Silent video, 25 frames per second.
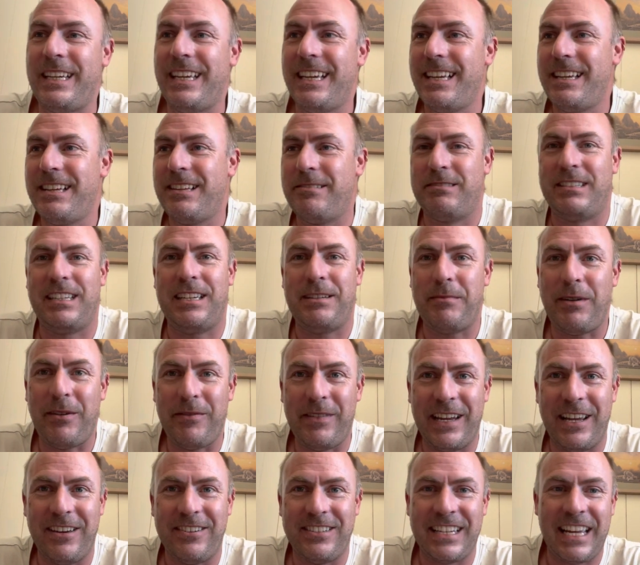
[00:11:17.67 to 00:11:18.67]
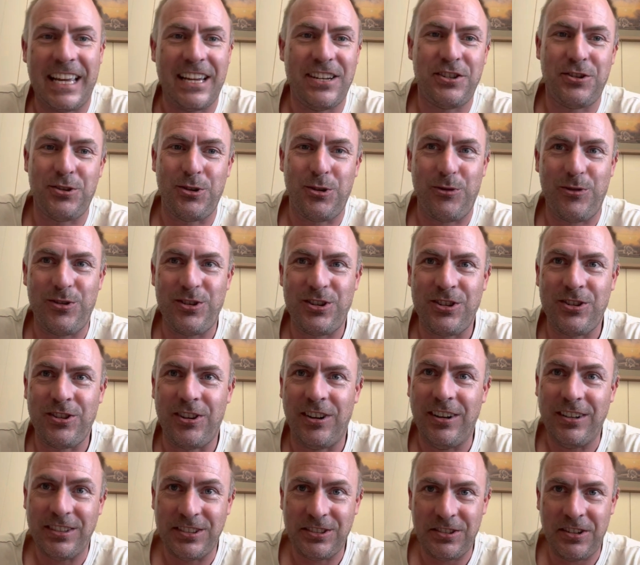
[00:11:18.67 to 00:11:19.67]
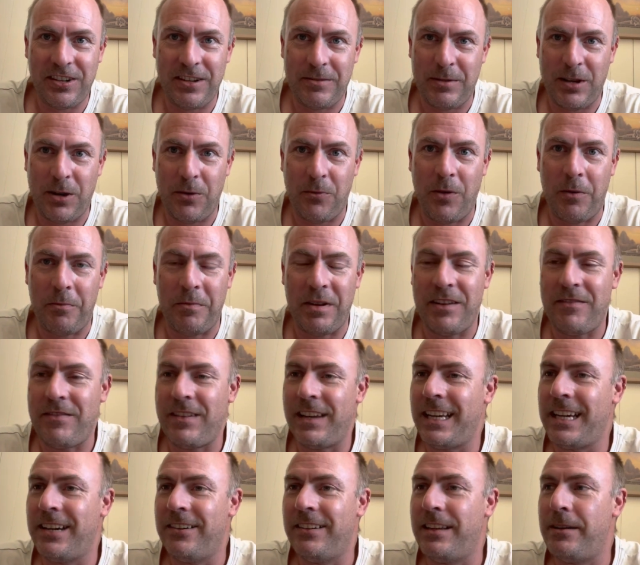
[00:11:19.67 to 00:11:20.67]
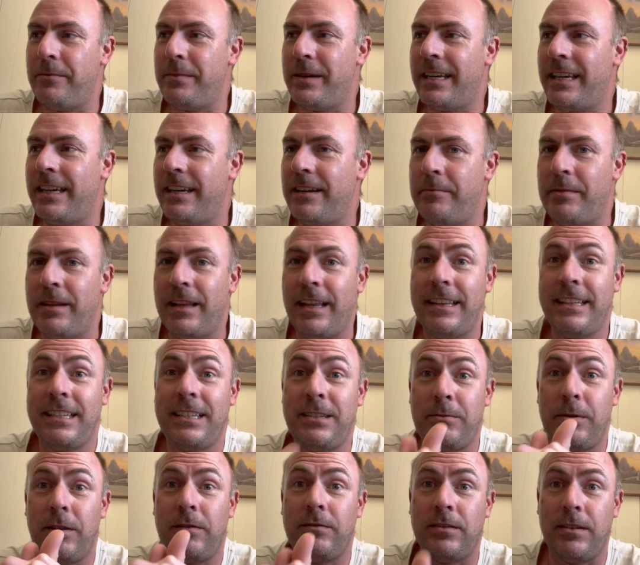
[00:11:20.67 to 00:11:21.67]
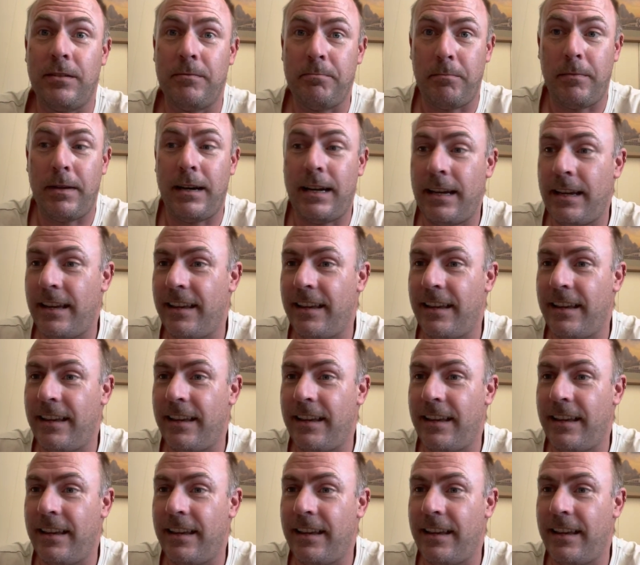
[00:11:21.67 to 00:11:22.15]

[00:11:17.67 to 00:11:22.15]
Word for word: I tell you, my videos are getting shorter and shorter. Soon it'll be a one-minute video and that'll be it. It'll be like, this is what I've done. Bye.